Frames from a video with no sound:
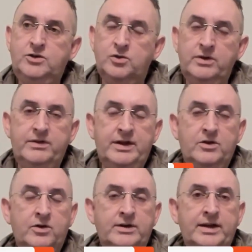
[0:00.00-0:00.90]
don't
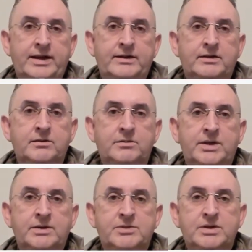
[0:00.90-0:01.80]
think online
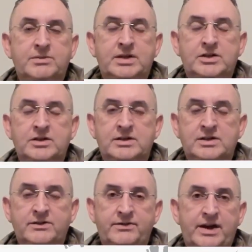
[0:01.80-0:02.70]
mediumship teaching
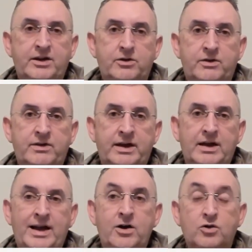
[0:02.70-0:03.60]
is a very good thing.
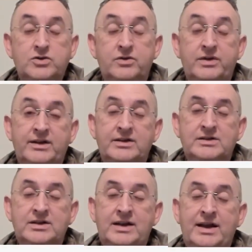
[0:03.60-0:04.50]
I also think
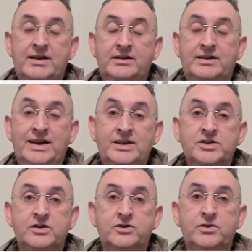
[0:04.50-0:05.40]
there's an inherent
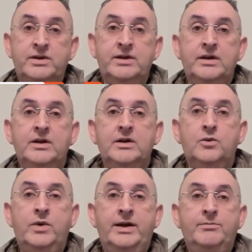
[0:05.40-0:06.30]
danger to it
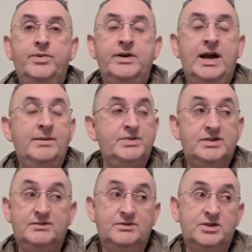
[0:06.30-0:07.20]
when
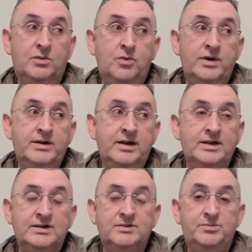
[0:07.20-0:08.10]
perhaps someone
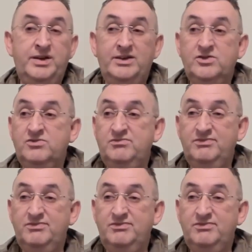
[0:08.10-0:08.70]
has been,